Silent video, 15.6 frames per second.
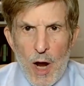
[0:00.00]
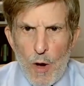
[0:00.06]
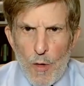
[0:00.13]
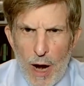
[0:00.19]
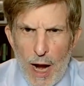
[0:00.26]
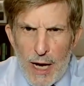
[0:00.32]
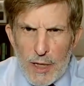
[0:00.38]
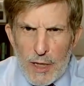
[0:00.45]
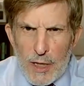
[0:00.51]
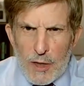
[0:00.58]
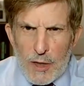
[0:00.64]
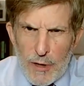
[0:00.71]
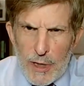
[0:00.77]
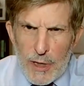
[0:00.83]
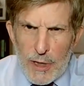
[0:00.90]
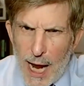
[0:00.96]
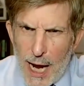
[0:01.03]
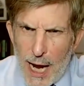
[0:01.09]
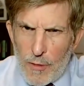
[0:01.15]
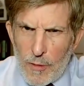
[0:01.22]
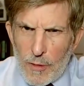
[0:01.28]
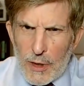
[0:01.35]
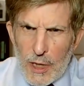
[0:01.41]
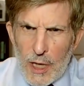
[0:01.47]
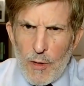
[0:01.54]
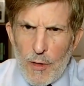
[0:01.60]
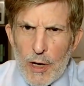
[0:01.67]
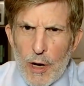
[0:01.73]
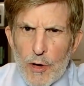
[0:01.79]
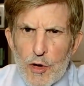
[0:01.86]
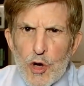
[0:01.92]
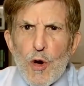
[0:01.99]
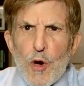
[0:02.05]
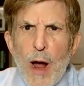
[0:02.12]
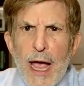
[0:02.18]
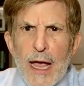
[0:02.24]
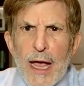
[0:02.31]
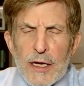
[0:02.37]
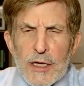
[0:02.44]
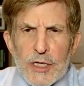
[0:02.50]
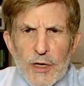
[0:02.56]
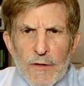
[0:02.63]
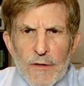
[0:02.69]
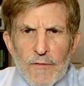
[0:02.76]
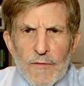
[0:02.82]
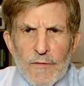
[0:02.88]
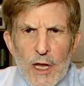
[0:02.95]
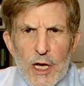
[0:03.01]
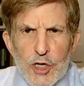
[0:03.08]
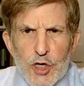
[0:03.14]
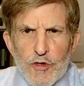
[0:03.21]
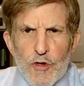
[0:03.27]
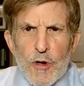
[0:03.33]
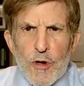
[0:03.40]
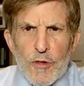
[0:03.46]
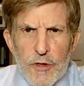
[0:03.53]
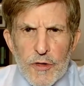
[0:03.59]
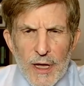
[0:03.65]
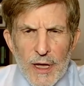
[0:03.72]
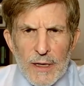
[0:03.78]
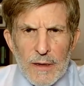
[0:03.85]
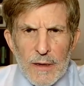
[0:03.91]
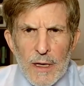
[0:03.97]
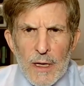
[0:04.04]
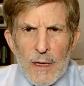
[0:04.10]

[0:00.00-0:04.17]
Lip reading: "We're entering now, in our new age of truth, and